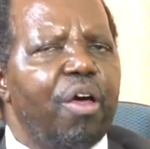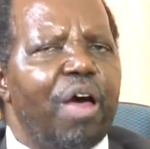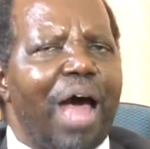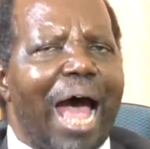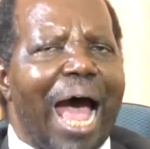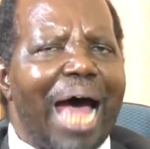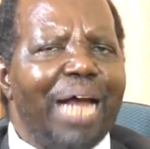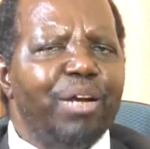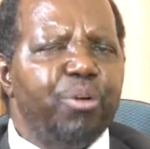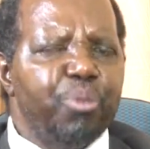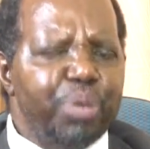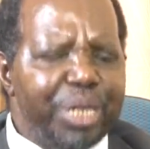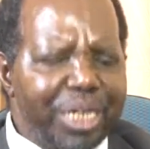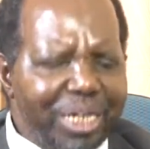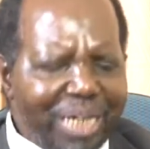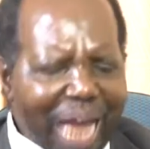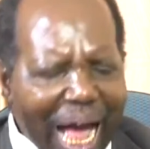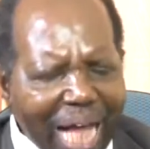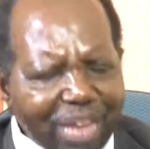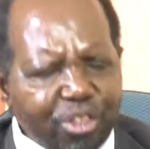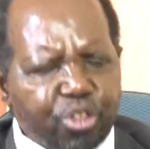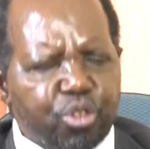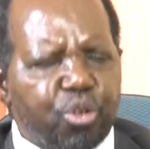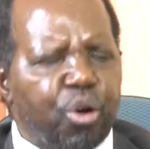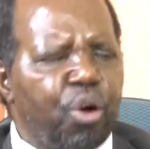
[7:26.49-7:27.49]
and in
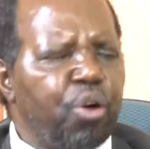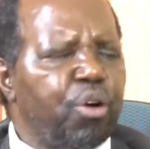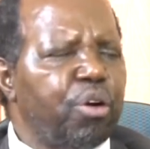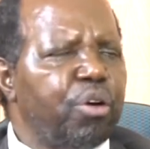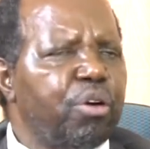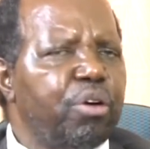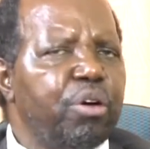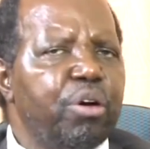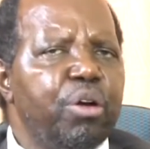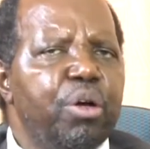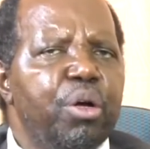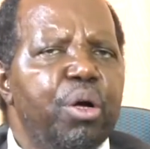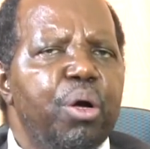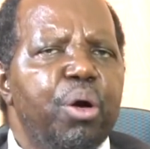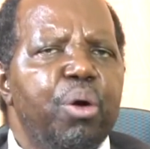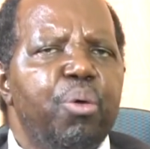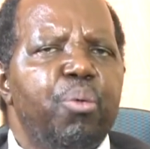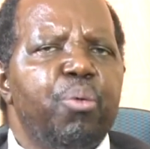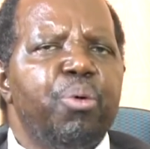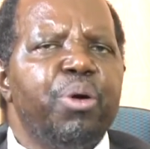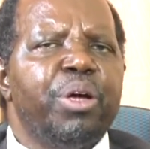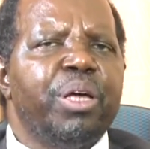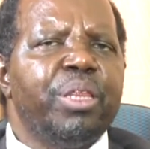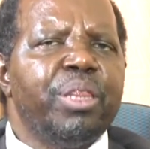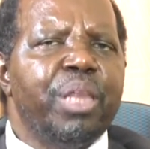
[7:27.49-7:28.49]
that role,
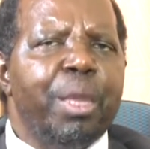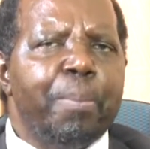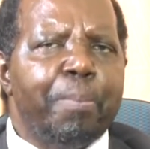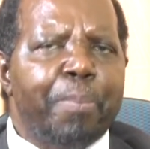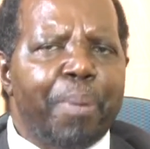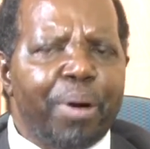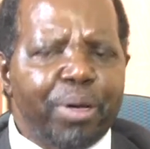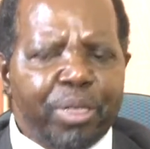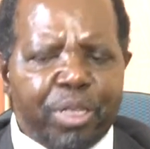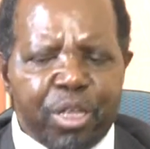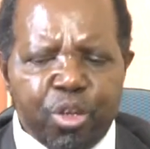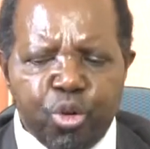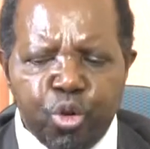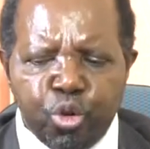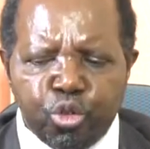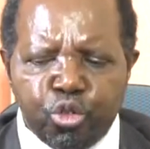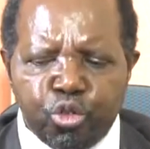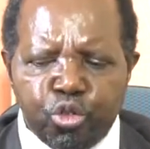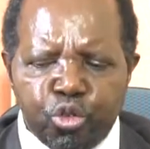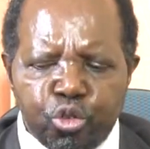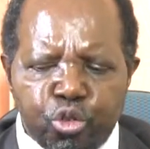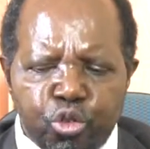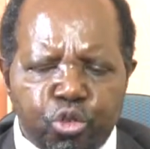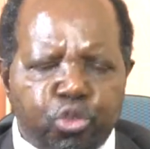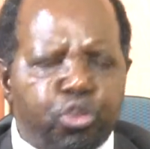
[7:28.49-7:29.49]
you
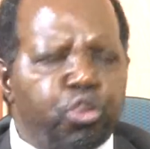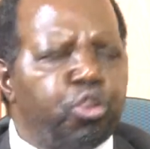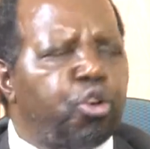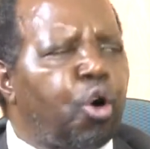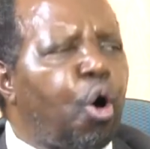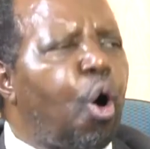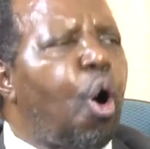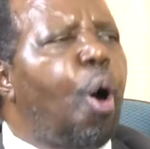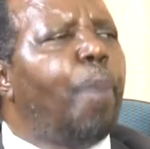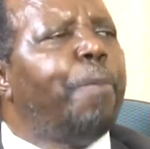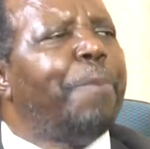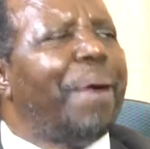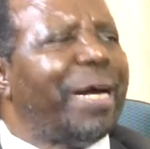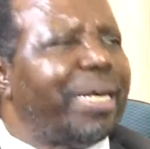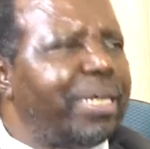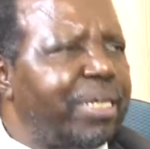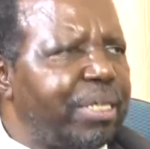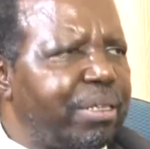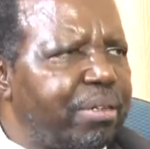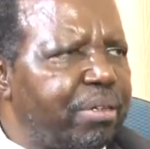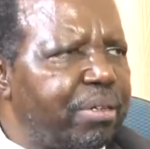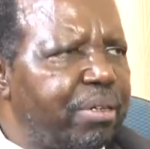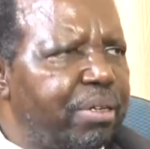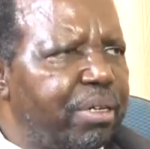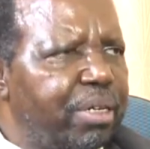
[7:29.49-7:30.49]
should
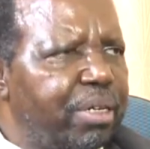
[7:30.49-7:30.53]
cooperate.